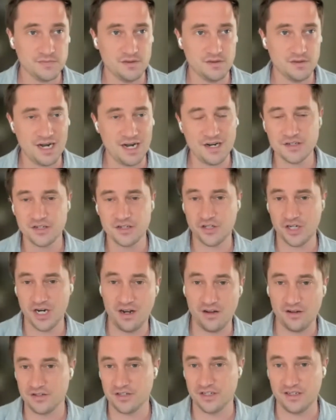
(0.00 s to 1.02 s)
that is a
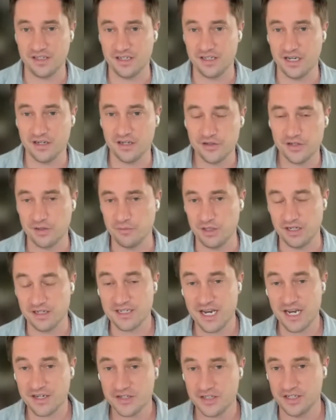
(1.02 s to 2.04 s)
challenge at the edge. I mean,
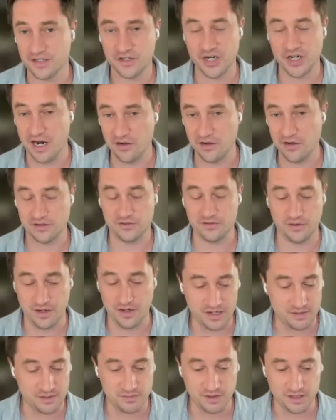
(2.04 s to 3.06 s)
it's actually a challenge for
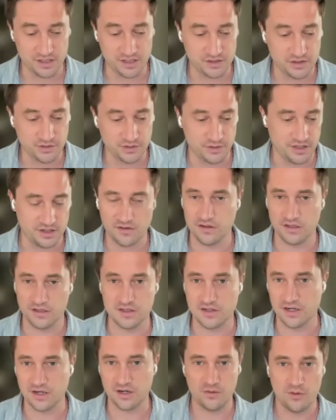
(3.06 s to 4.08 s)
anybody doing
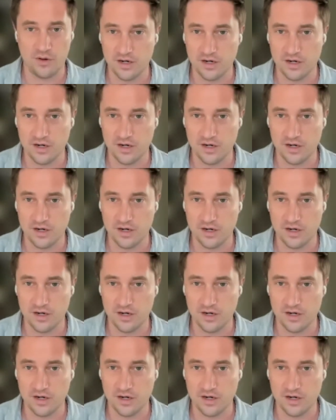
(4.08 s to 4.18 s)
things like